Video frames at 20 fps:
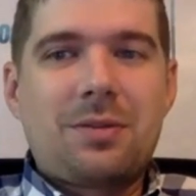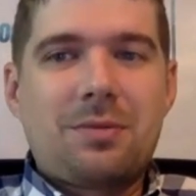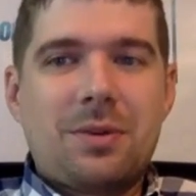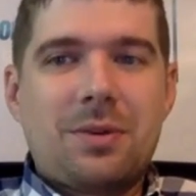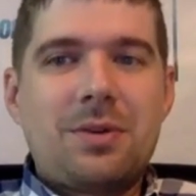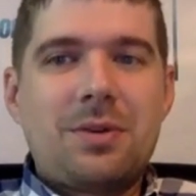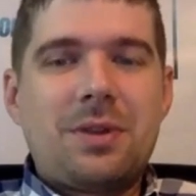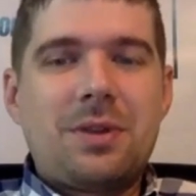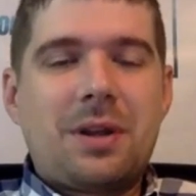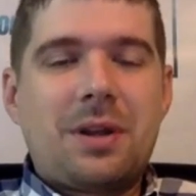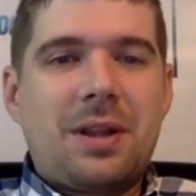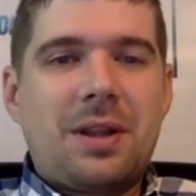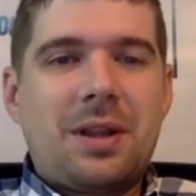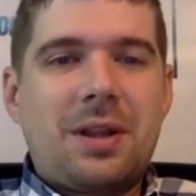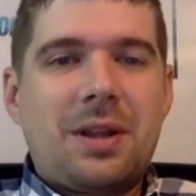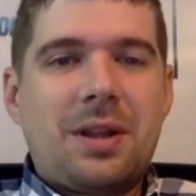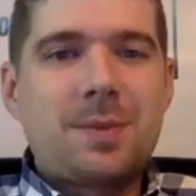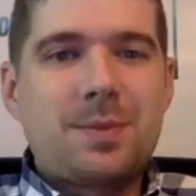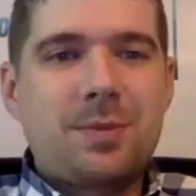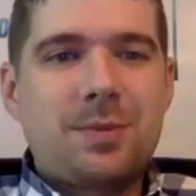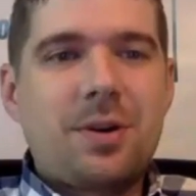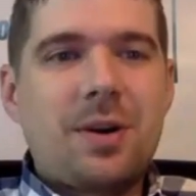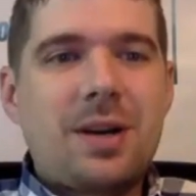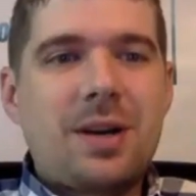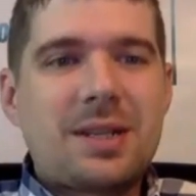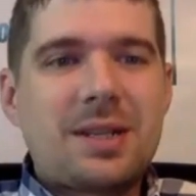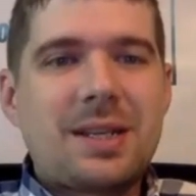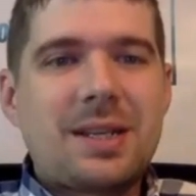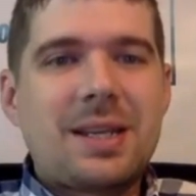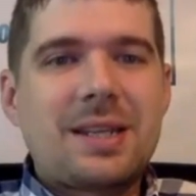through the claims
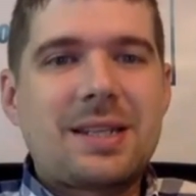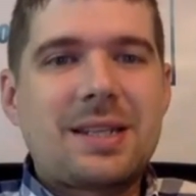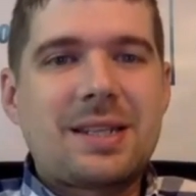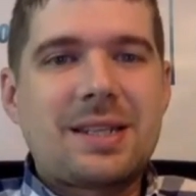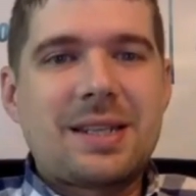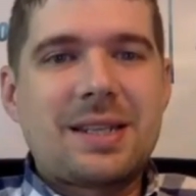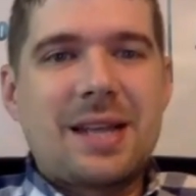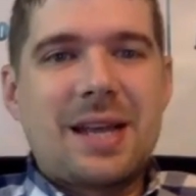process